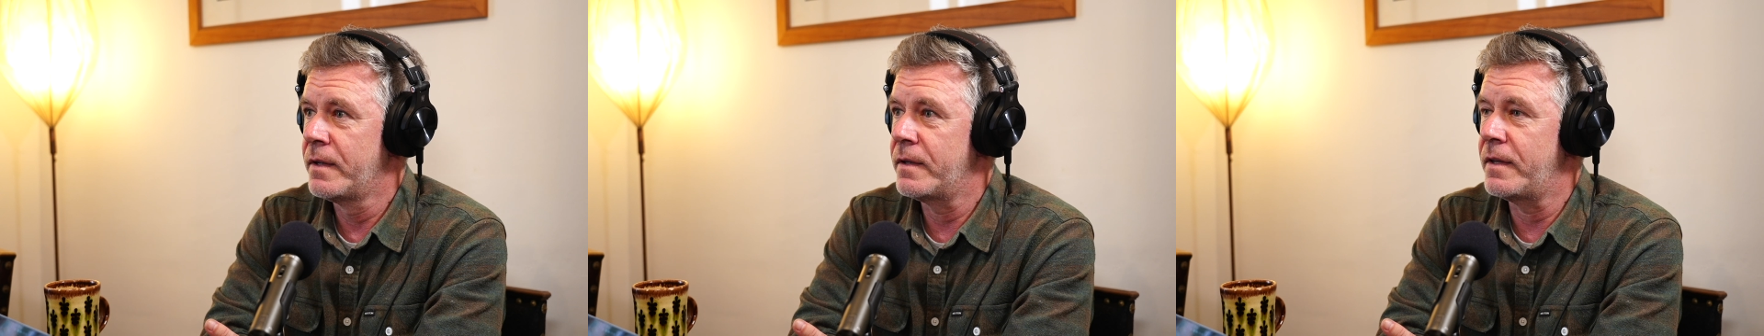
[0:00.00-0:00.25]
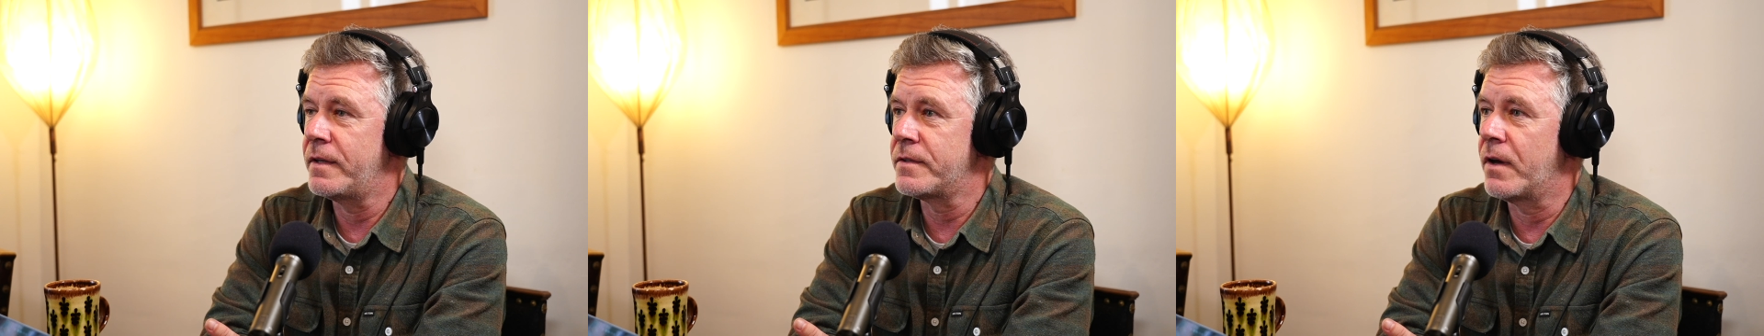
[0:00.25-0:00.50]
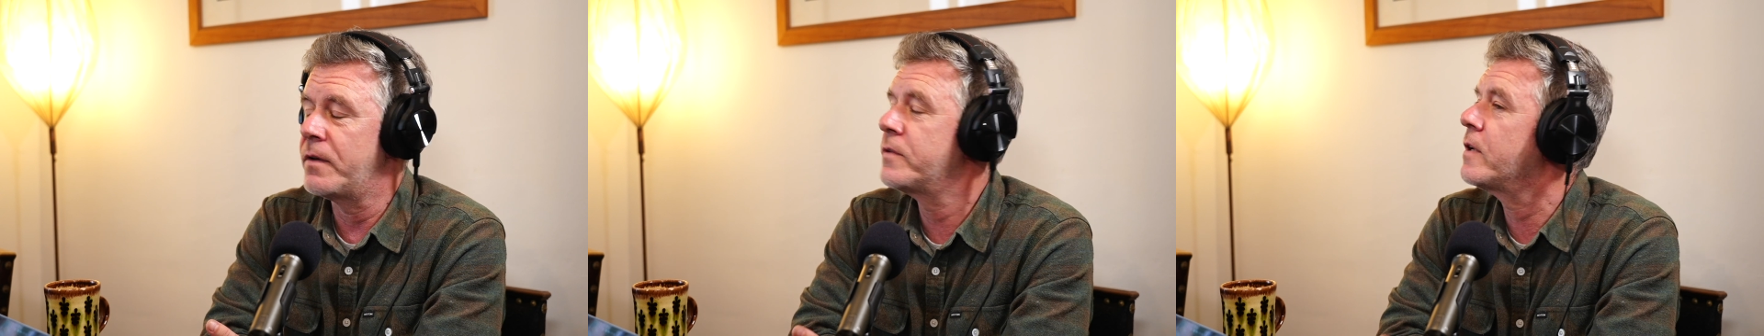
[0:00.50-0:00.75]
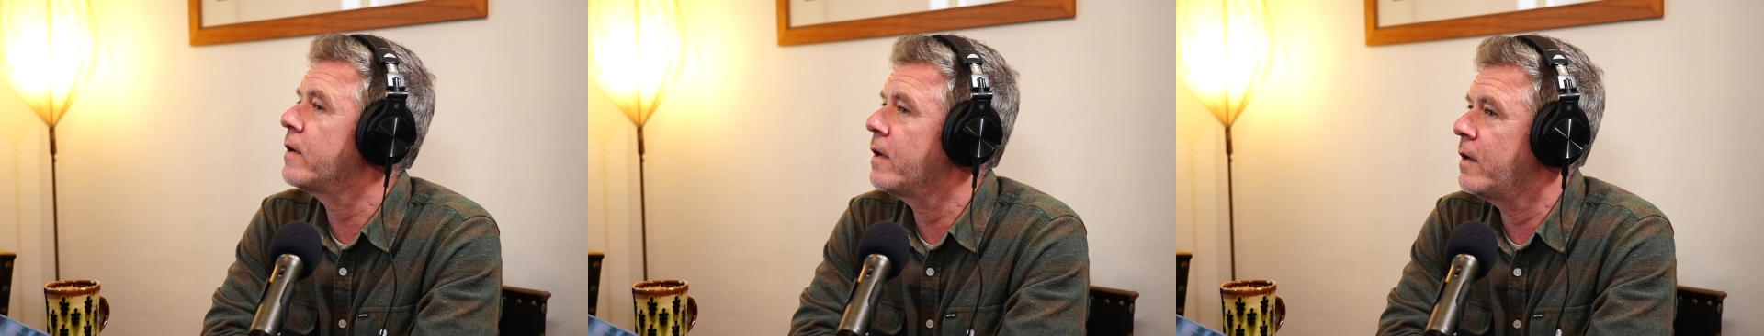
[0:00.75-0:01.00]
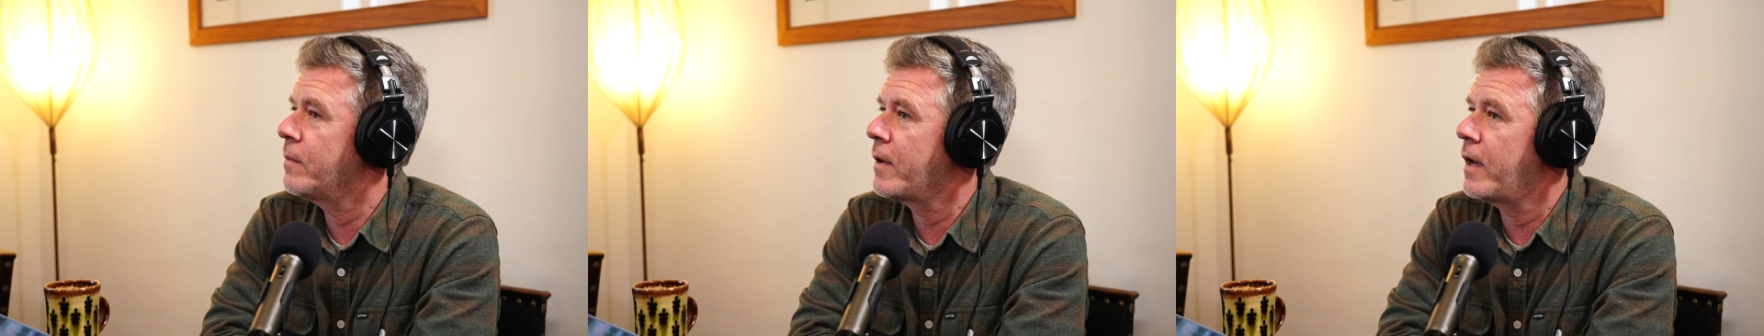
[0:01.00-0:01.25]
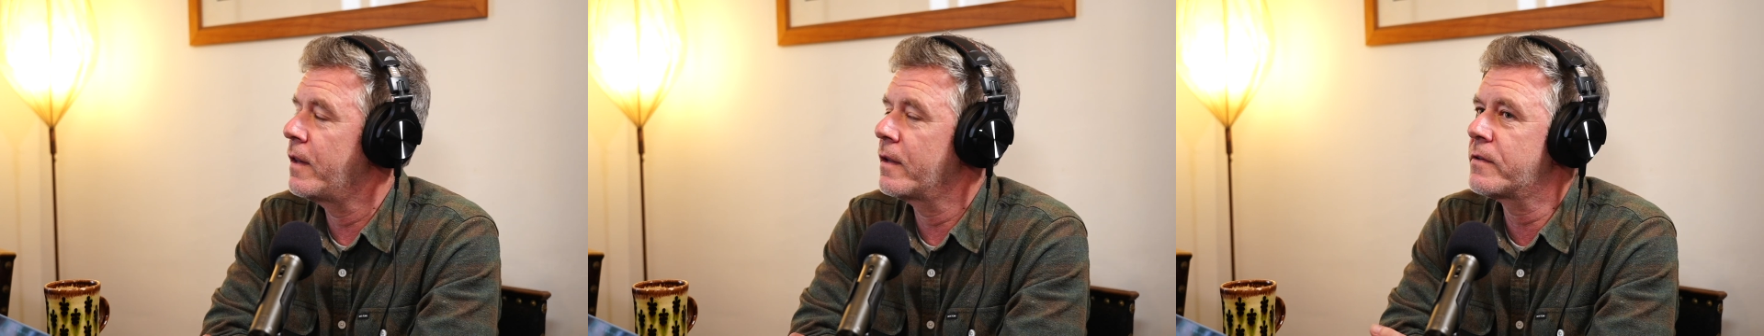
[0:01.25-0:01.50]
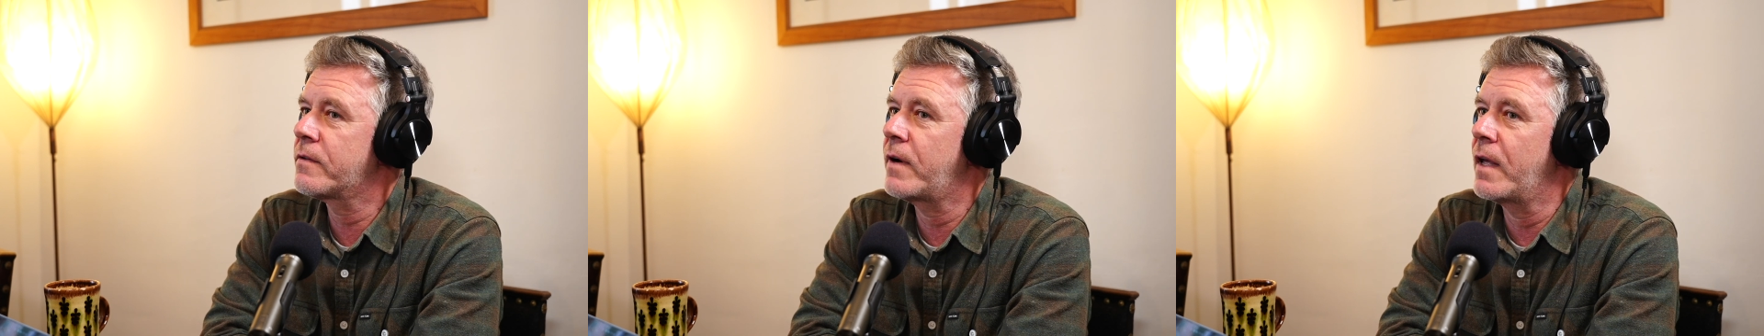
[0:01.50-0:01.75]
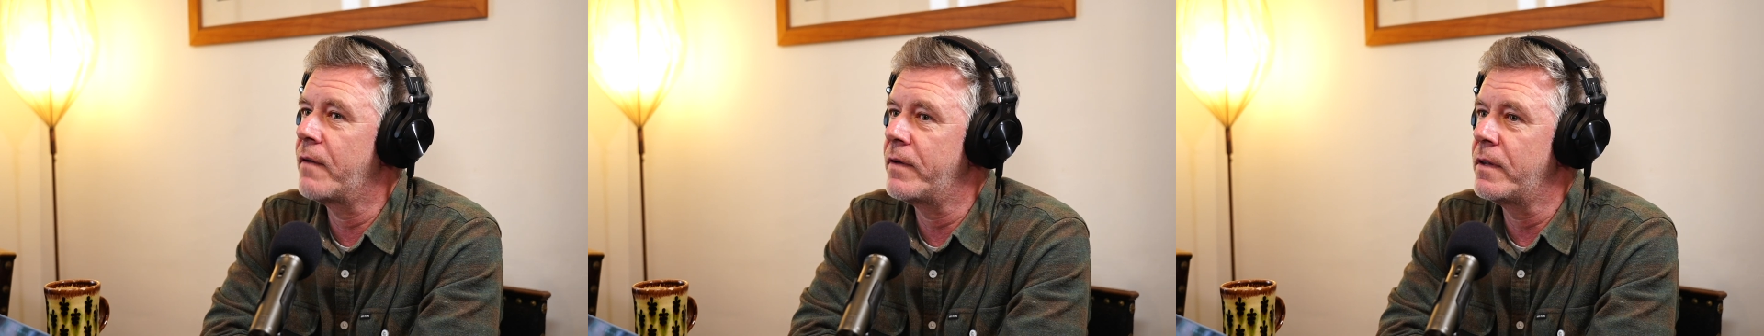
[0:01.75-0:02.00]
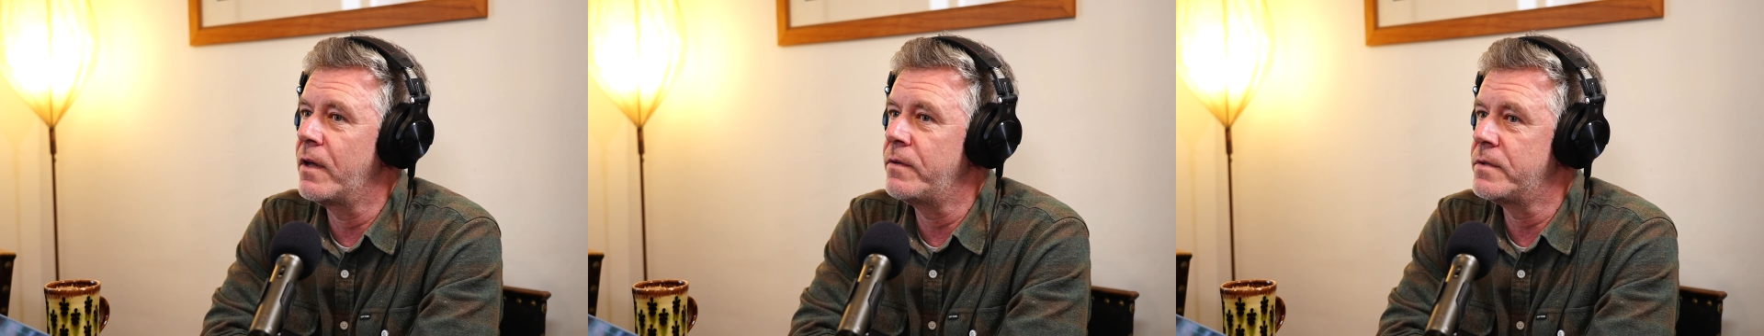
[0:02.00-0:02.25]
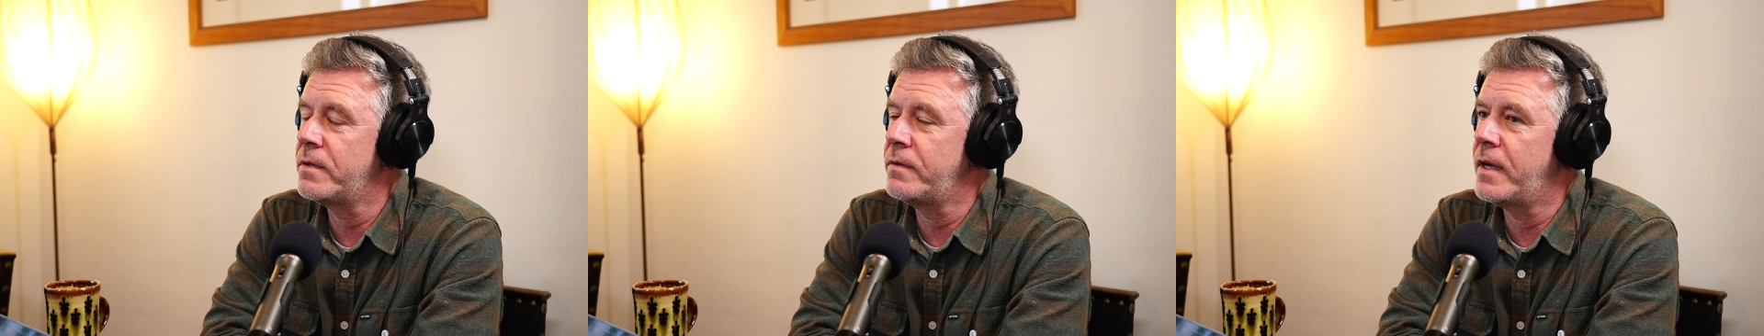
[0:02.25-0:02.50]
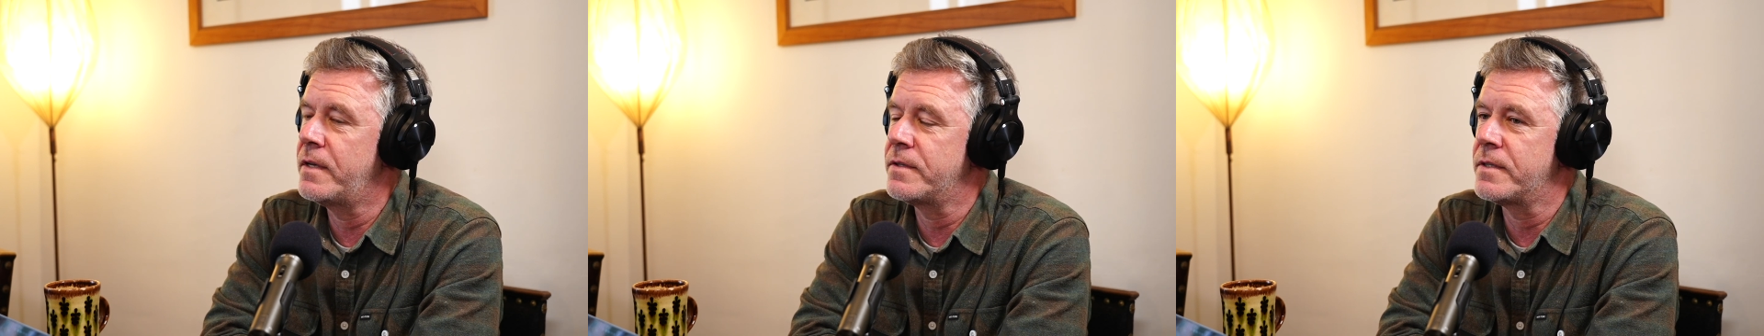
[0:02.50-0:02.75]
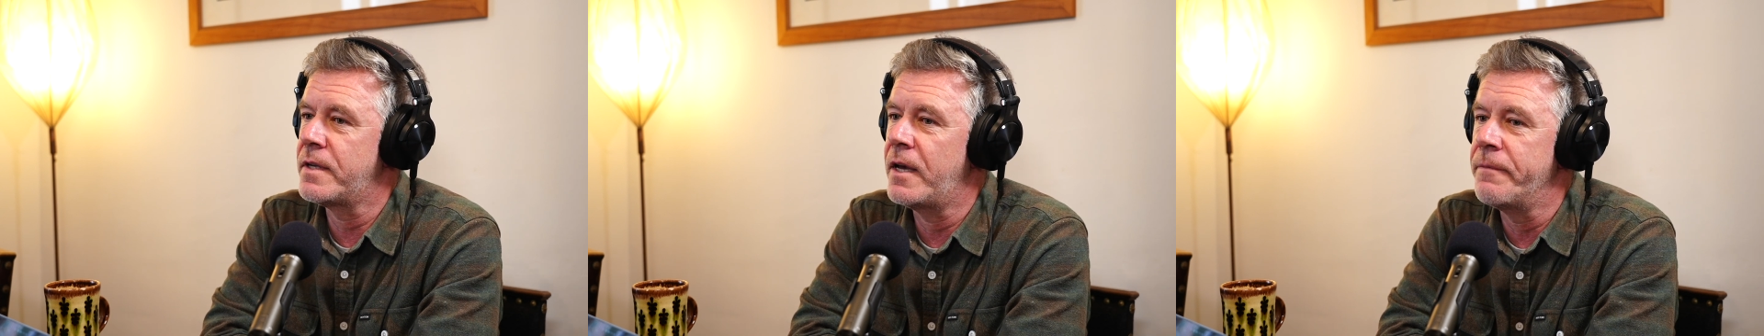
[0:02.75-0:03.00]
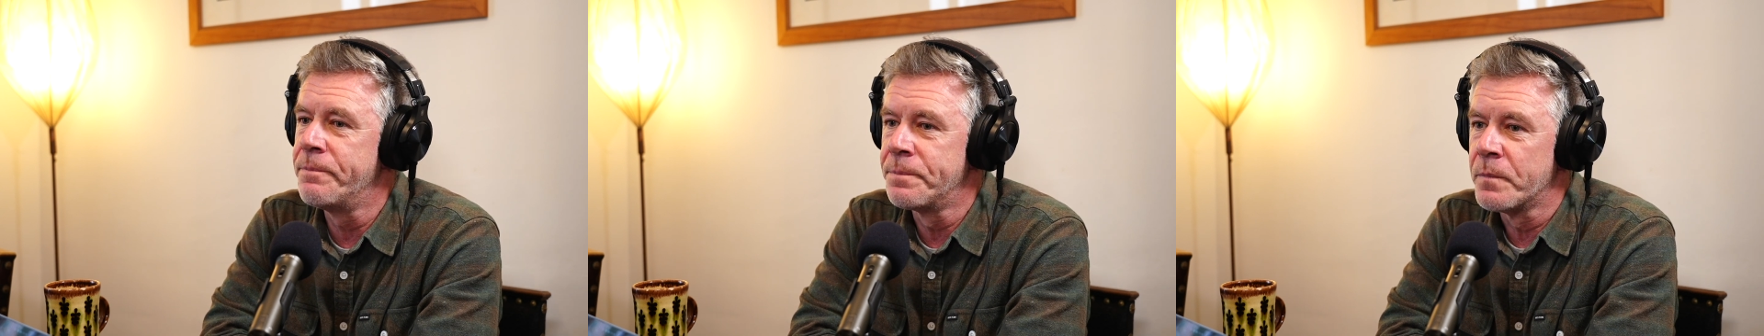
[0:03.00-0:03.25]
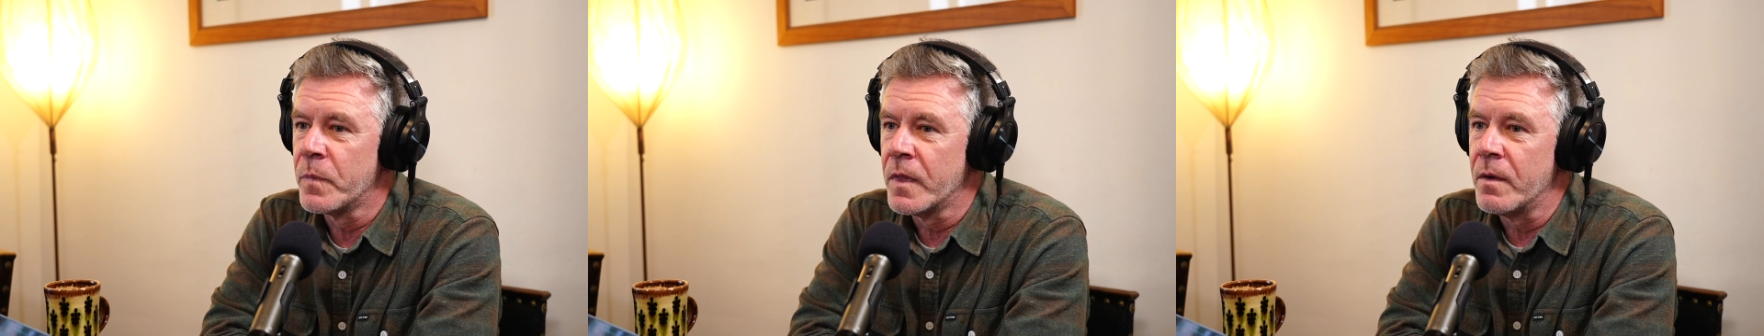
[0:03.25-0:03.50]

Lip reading: It's not, you said earlier about it, it's great having no 2 days the same. Yeah.